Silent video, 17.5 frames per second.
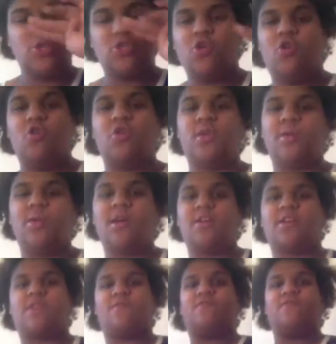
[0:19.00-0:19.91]
talking
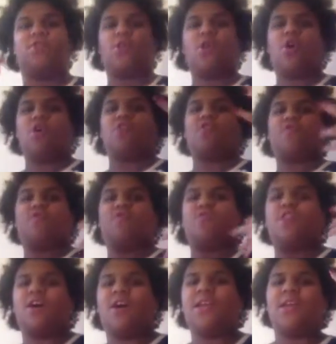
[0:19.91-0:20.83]
like vlog
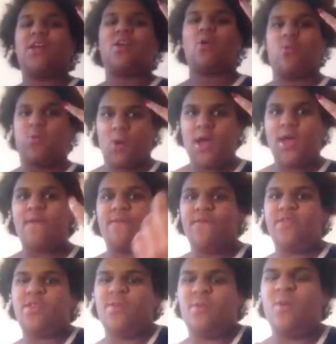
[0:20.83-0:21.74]
for like quite a
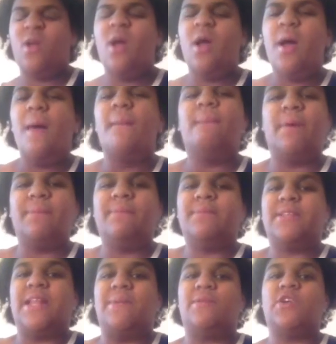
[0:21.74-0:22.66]
few
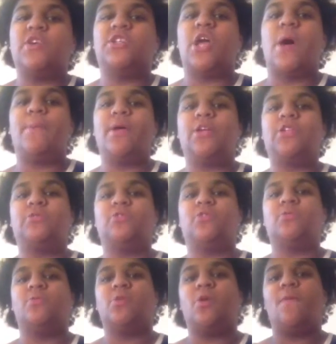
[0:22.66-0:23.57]
months now, because I've been
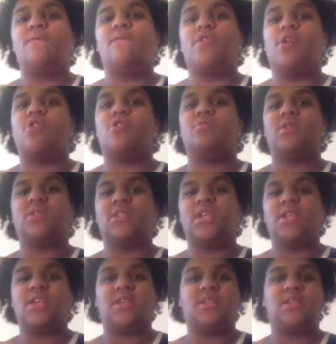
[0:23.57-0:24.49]
doing
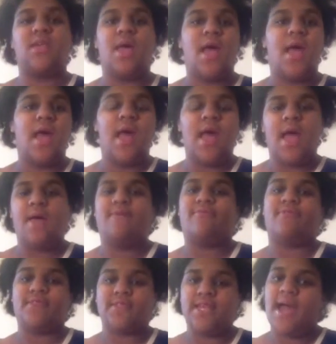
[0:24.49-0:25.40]
vlogmases
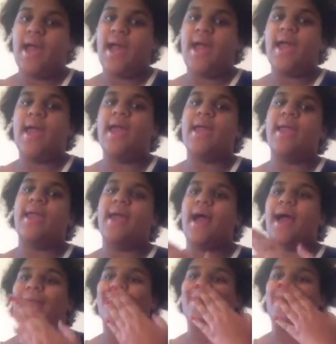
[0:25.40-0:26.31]
every day,
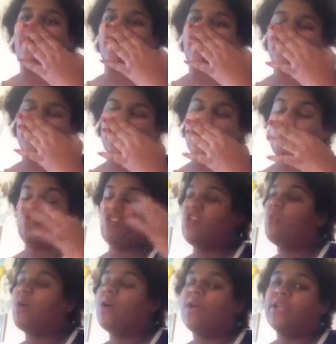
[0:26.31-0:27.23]
and then I did a
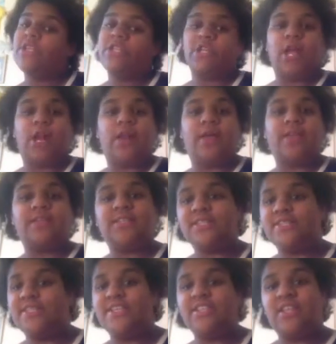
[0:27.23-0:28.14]
rewind like
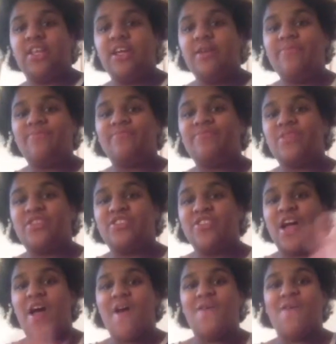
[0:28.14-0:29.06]
6 days ago.
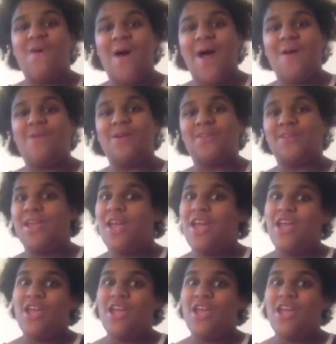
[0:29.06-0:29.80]
So I thought I would.